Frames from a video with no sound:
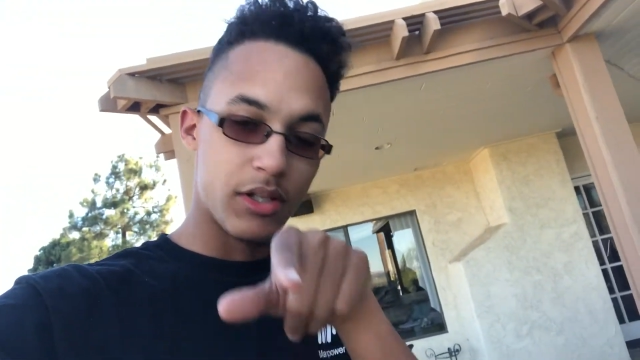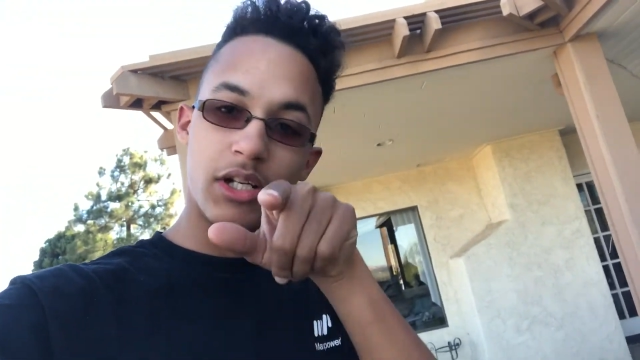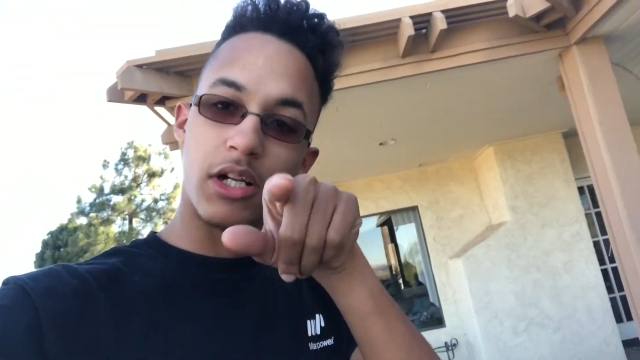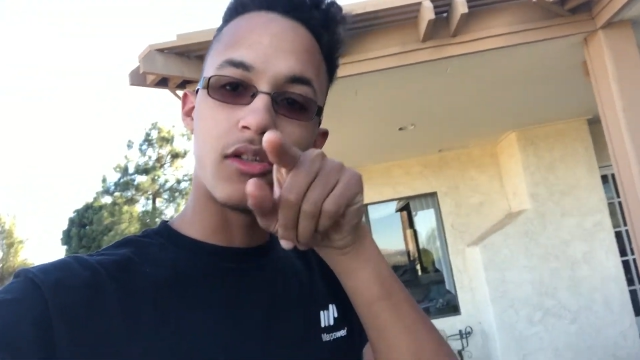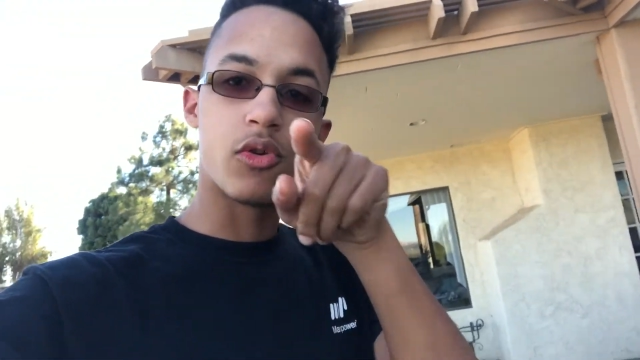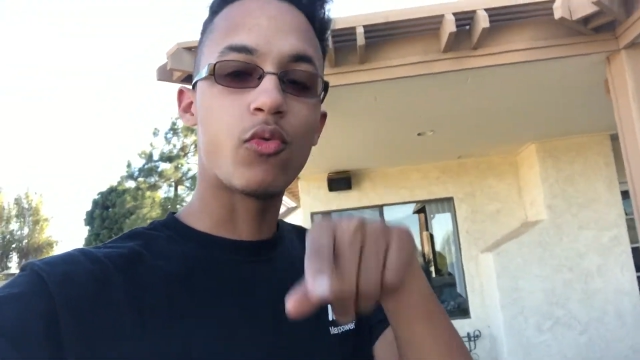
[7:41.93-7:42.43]

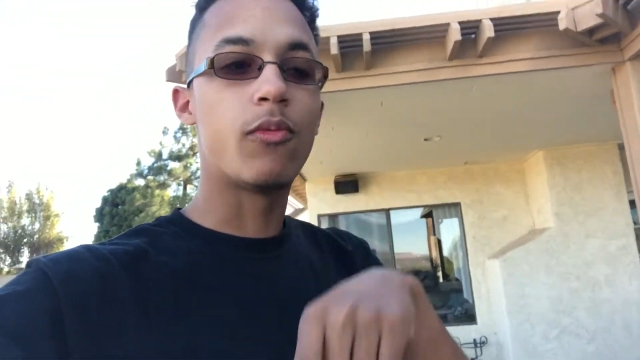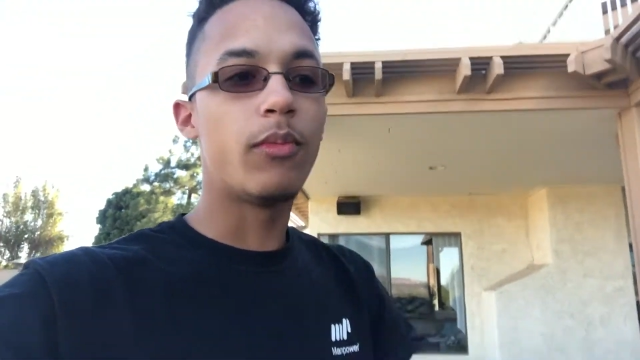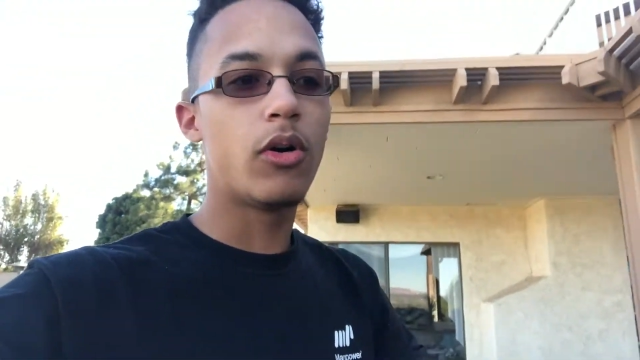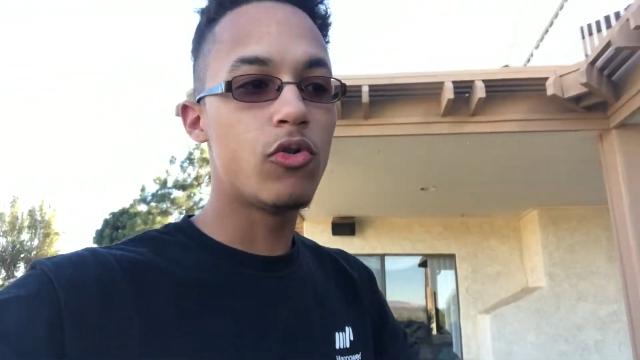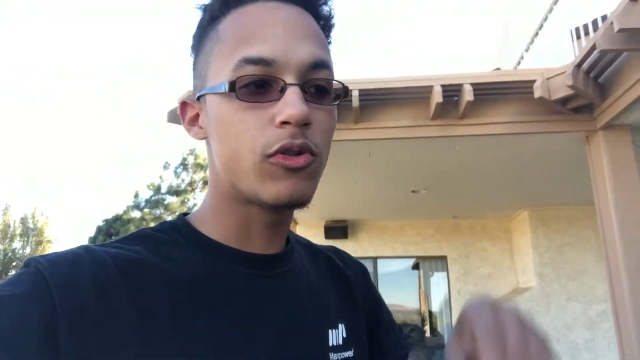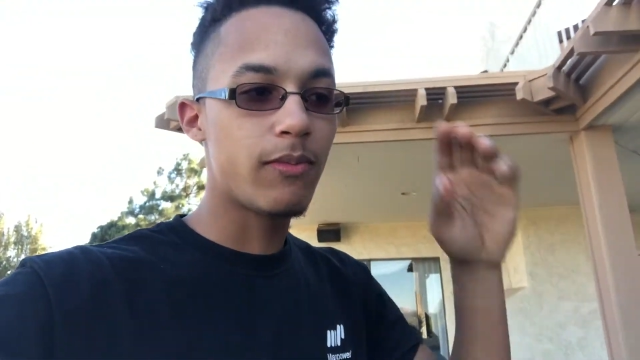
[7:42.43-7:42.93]
shout out to
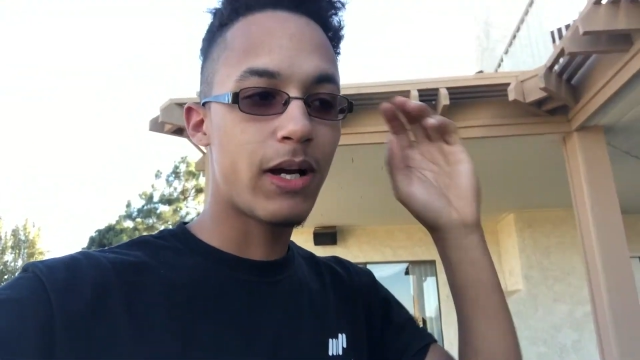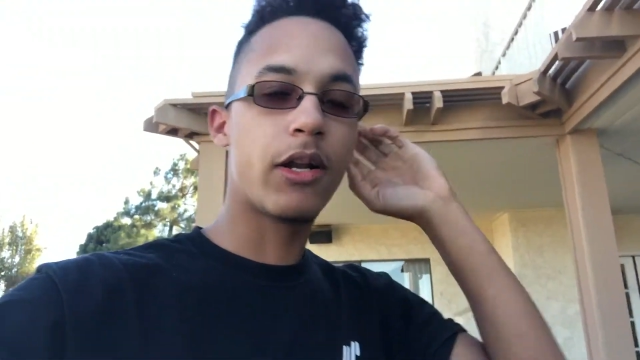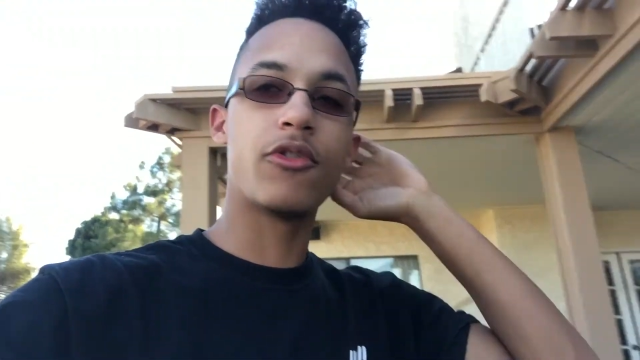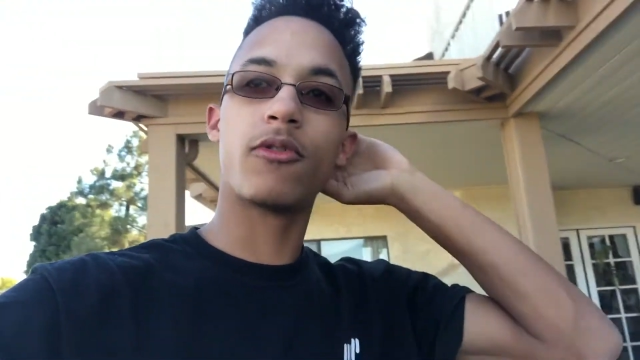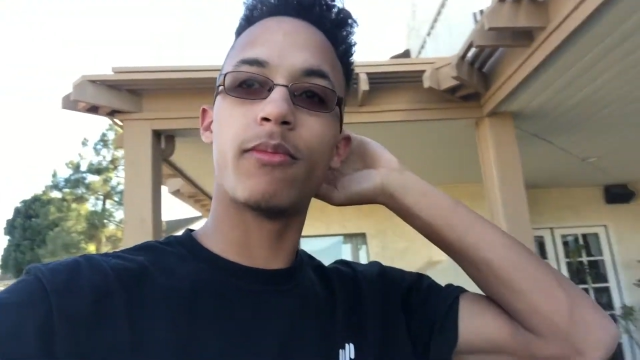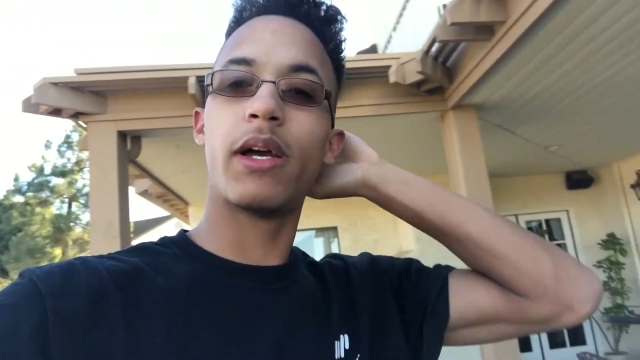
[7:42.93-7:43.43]
Ramon's
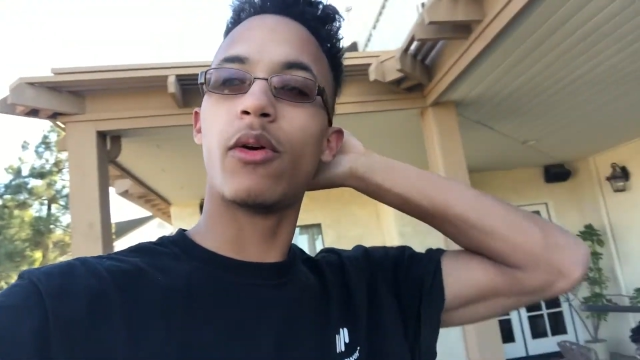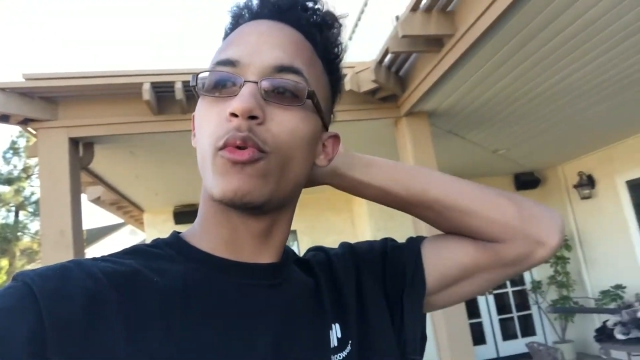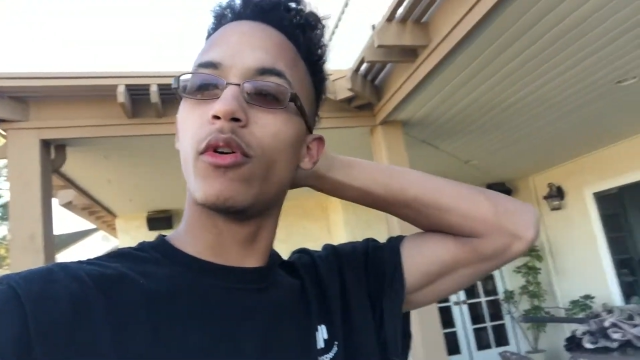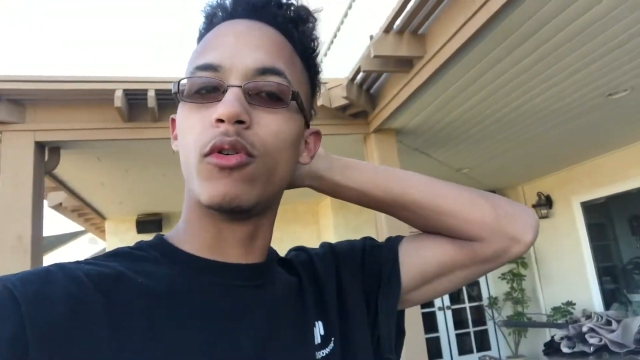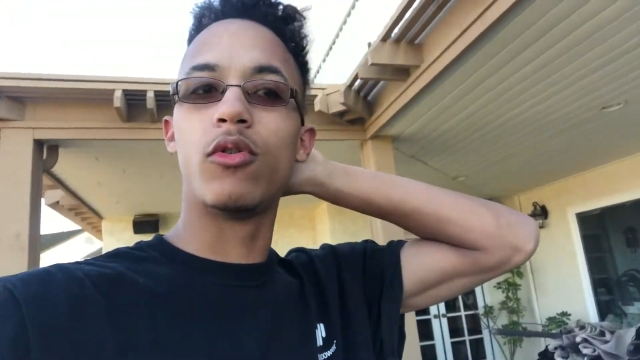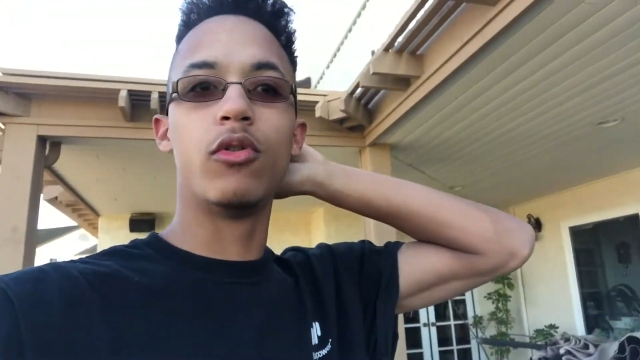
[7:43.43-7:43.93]
manager, man.
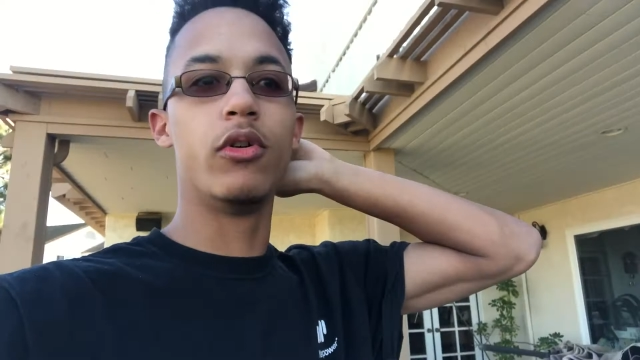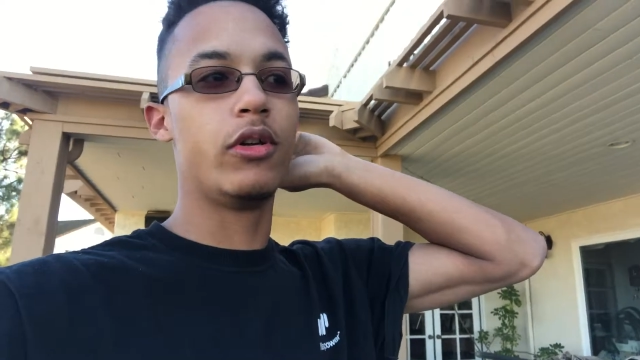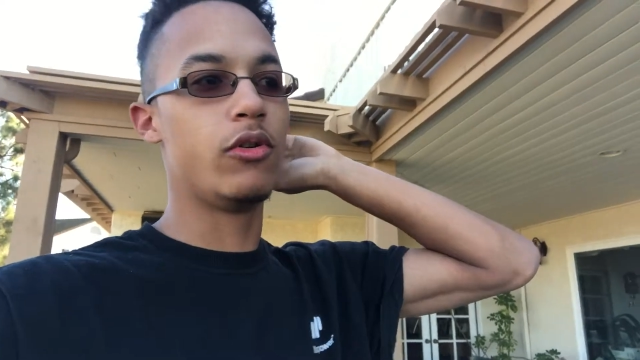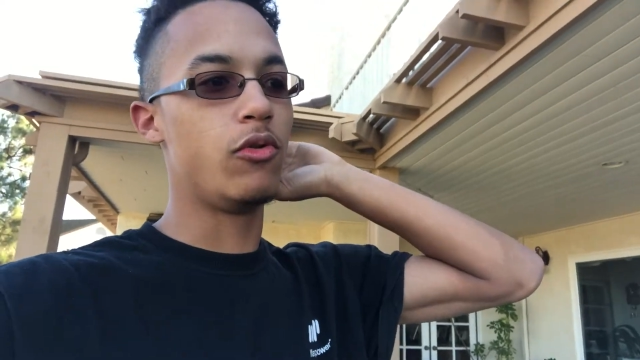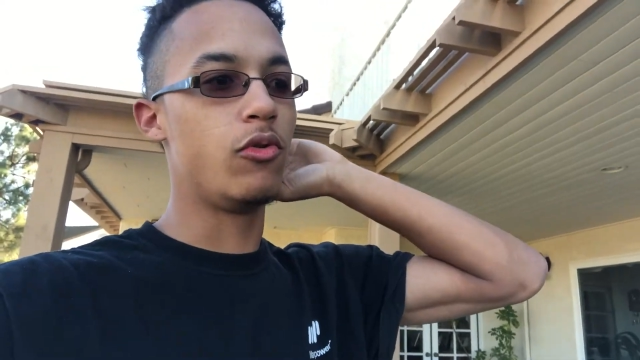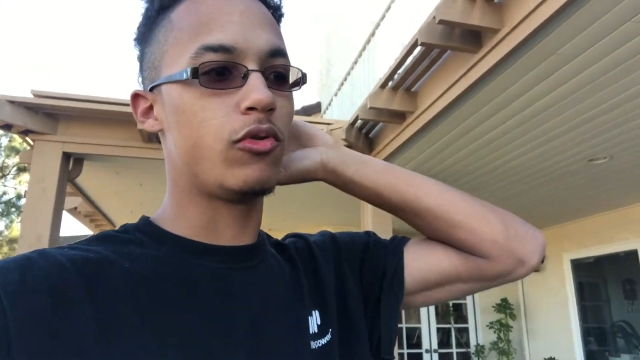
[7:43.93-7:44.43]
Real cool
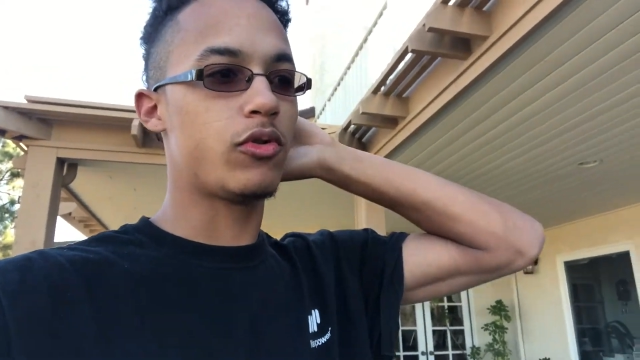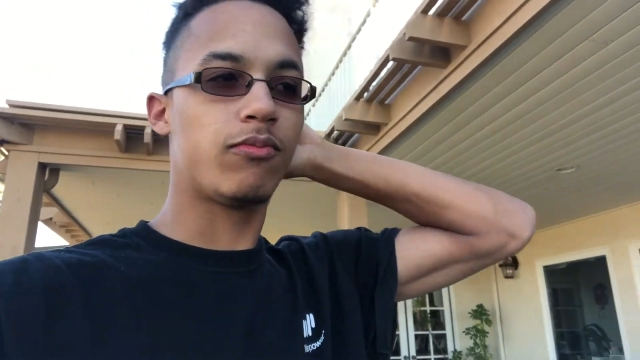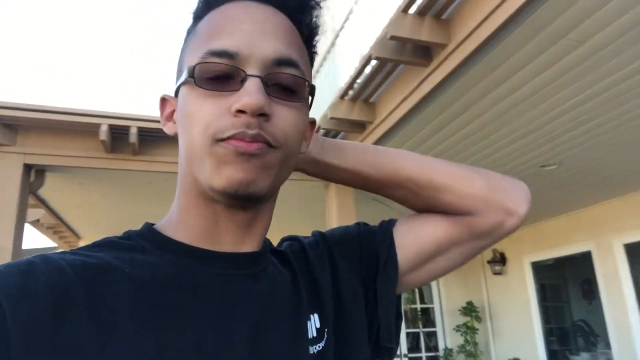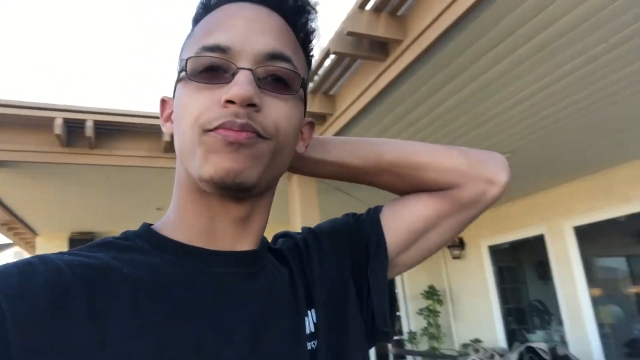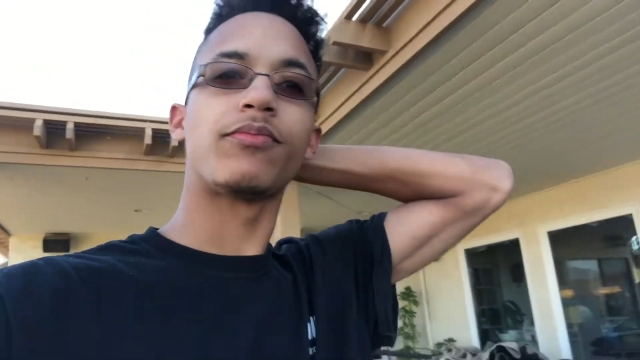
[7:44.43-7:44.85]
dudes.